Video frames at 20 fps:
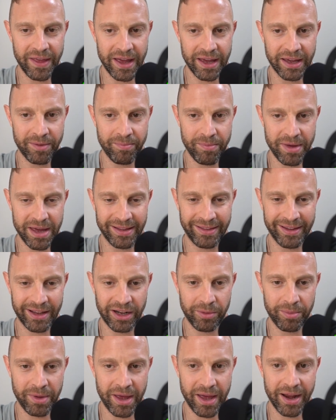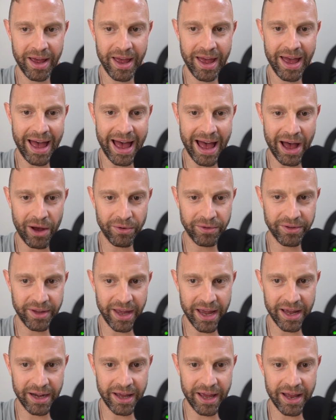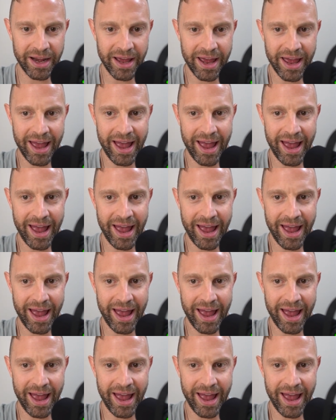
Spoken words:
They can be a little bit outdated,